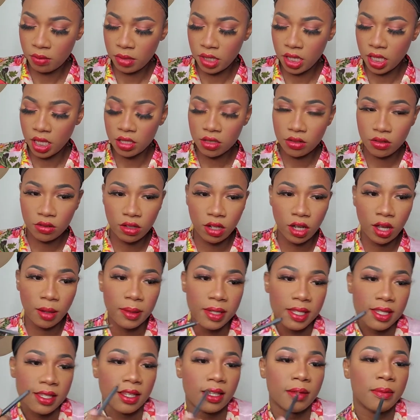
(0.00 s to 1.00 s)
pencil y'all
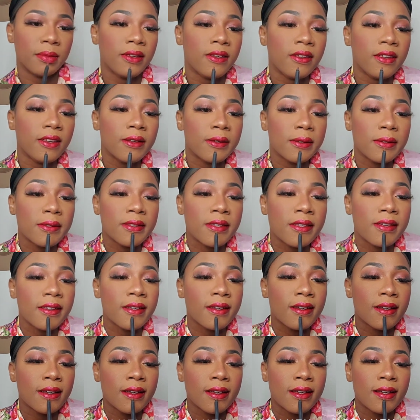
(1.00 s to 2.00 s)
be seeing me use
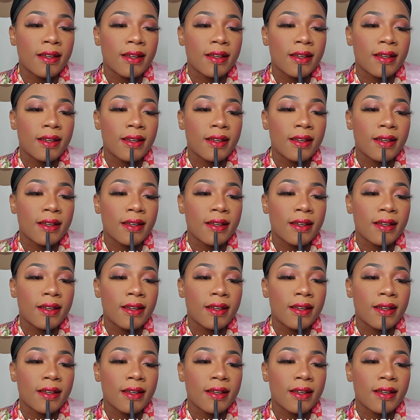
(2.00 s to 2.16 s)
and